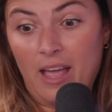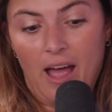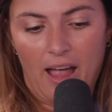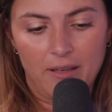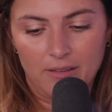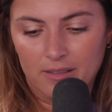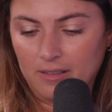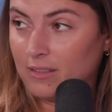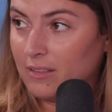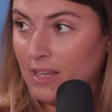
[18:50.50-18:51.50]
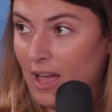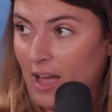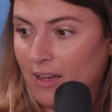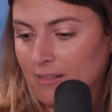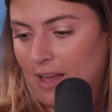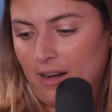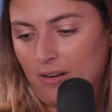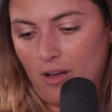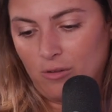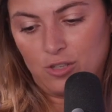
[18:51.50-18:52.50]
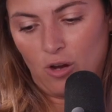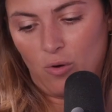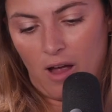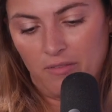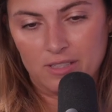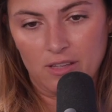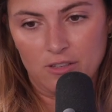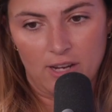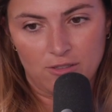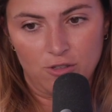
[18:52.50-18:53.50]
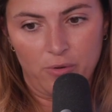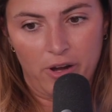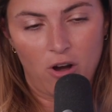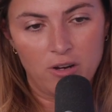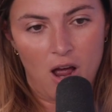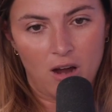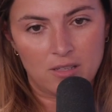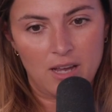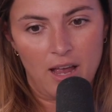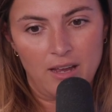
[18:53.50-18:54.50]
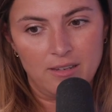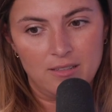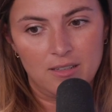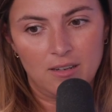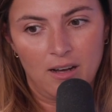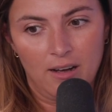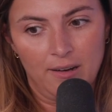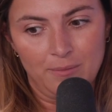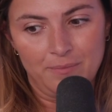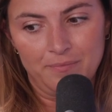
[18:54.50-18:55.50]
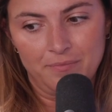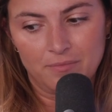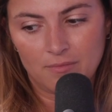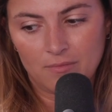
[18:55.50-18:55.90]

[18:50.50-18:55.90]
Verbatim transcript: yeah, it seems I, like it only is a yeah, distraction. I don't know. So obviously the Jets are doing Hard Knocks, and um,